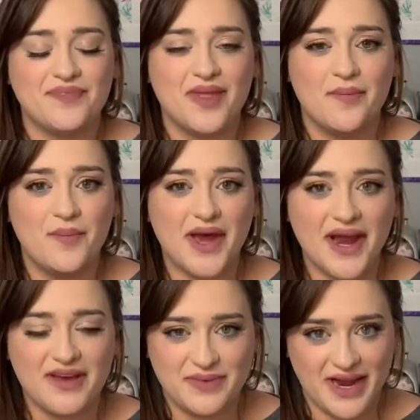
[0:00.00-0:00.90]
but
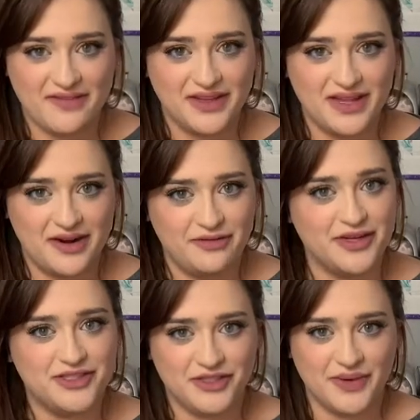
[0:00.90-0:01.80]
I've been having a lot of fun
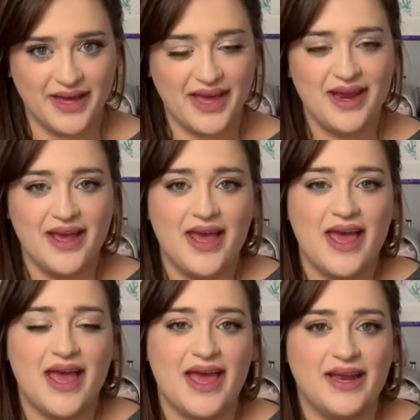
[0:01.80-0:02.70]
doing it,
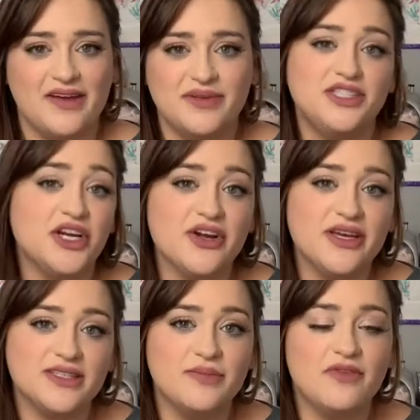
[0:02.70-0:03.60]
and I've been sharing
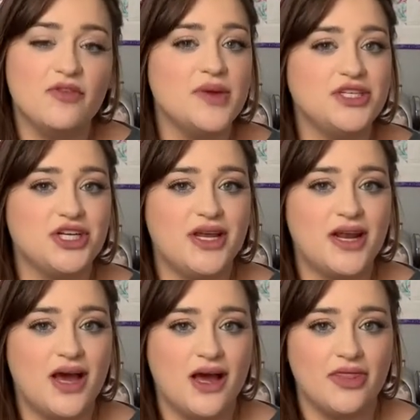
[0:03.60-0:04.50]
some information
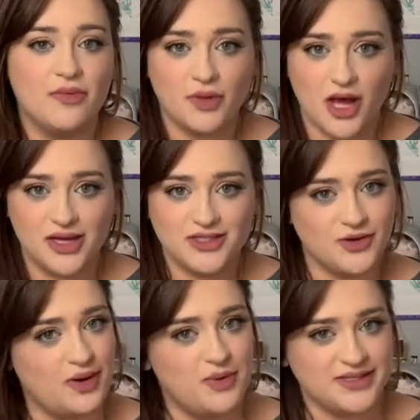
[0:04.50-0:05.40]
on the blog
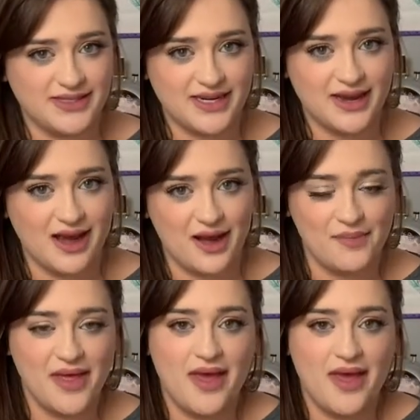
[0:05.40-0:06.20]
SewUprising.com